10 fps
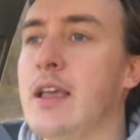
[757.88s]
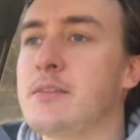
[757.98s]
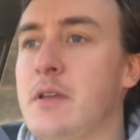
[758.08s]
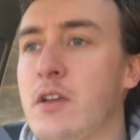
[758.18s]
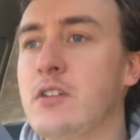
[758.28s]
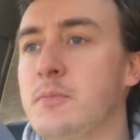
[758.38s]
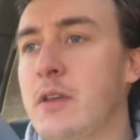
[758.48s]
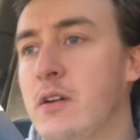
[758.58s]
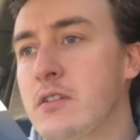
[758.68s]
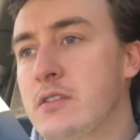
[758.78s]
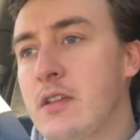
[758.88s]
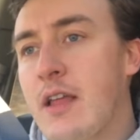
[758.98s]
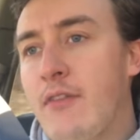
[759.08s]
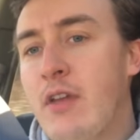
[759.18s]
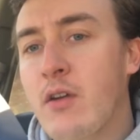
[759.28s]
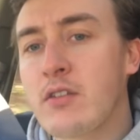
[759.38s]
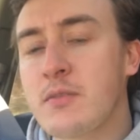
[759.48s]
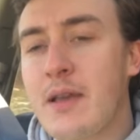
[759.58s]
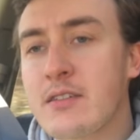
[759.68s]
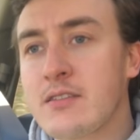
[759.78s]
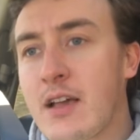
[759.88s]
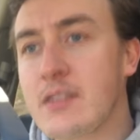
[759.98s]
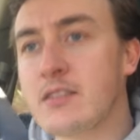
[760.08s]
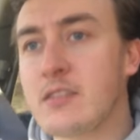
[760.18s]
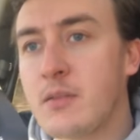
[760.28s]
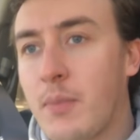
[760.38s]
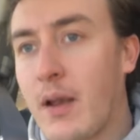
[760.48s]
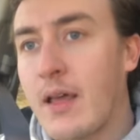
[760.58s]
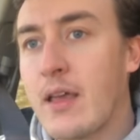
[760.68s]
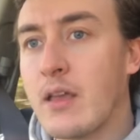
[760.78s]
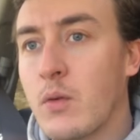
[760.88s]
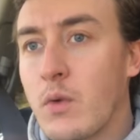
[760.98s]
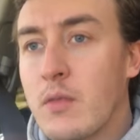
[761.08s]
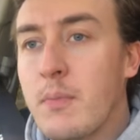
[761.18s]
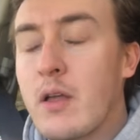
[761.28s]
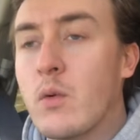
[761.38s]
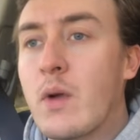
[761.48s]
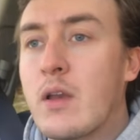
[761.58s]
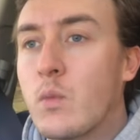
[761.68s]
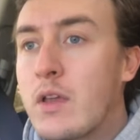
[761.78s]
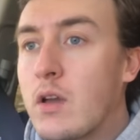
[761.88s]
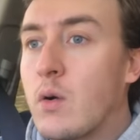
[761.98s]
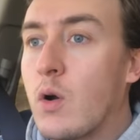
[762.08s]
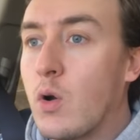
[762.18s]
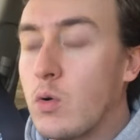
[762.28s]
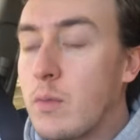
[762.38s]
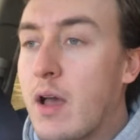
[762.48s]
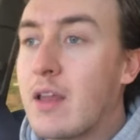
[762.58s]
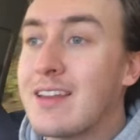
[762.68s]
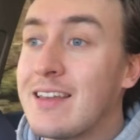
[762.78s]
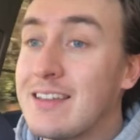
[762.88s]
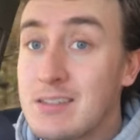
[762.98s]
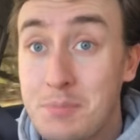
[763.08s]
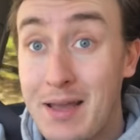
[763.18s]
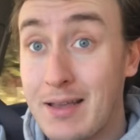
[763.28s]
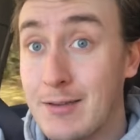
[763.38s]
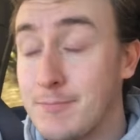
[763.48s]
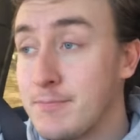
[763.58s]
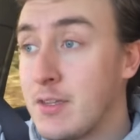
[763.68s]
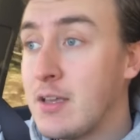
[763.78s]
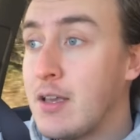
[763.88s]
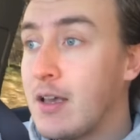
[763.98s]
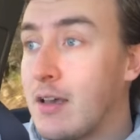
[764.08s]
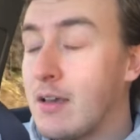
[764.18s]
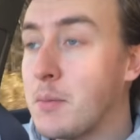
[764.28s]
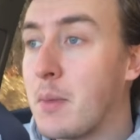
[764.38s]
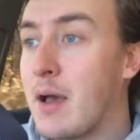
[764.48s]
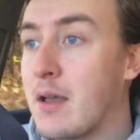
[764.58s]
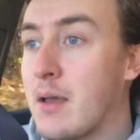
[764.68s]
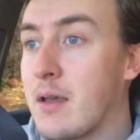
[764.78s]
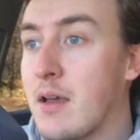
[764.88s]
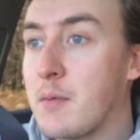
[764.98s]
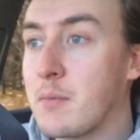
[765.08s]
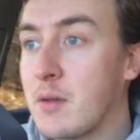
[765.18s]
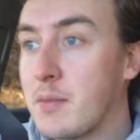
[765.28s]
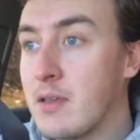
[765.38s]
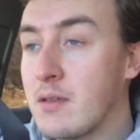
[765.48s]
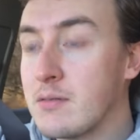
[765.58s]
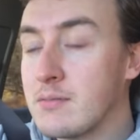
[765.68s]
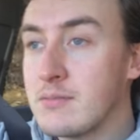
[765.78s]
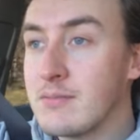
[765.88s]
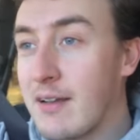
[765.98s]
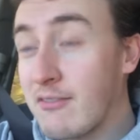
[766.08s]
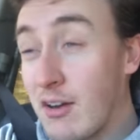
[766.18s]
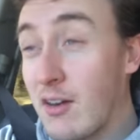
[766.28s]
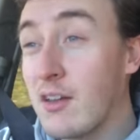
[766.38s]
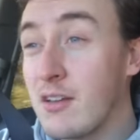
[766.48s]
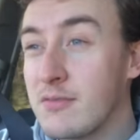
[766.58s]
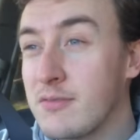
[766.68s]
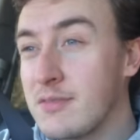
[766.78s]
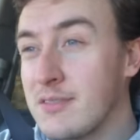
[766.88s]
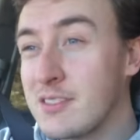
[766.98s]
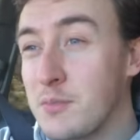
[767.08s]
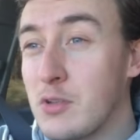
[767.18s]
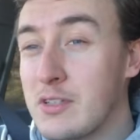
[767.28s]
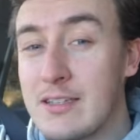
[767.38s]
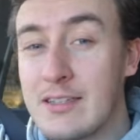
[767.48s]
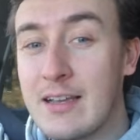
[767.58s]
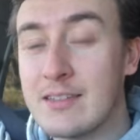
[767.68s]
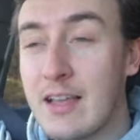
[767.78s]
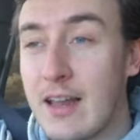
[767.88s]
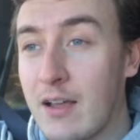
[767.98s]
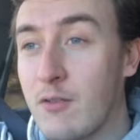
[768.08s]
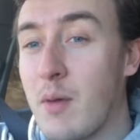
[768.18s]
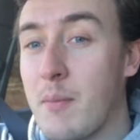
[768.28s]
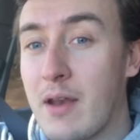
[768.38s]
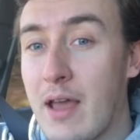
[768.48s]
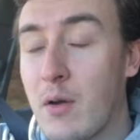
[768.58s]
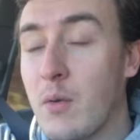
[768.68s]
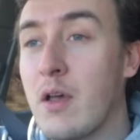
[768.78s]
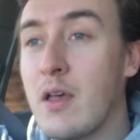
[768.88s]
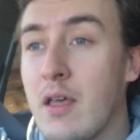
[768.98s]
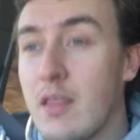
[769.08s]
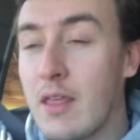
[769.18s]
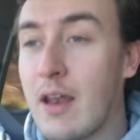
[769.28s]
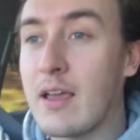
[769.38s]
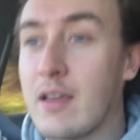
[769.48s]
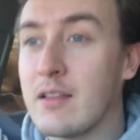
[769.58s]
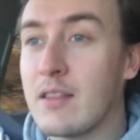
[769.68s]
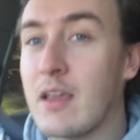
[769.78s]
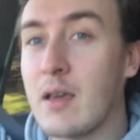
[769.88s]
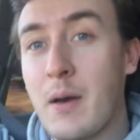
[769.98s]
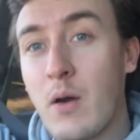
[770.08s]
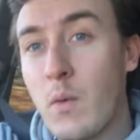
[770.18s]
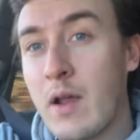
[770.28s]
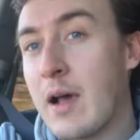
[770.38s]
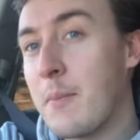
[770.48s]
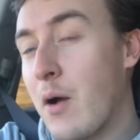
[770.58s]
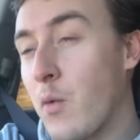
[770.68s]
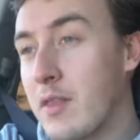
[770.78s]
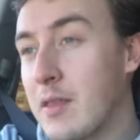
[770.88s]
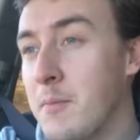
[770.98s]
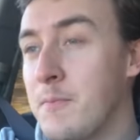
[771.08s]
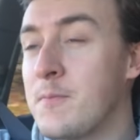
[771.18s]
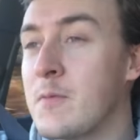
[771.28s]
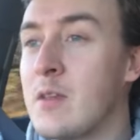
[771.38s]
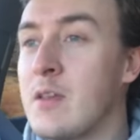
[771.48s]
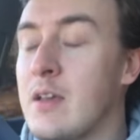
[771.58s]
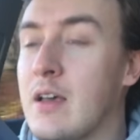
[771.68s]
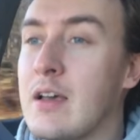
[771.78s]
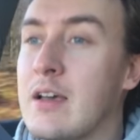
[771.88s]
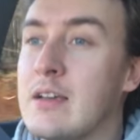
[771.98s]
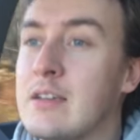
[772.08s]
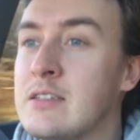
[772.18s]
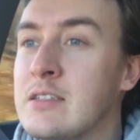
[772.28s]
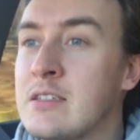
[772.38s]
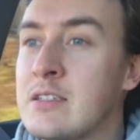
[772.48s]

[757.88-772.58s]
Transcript: it's been good because I've now got some exercises to play with Bill when we go home and he is better. Um, I, am going to be, I've got a lot of small details that I can remember now that I can think about when I'm out with him. And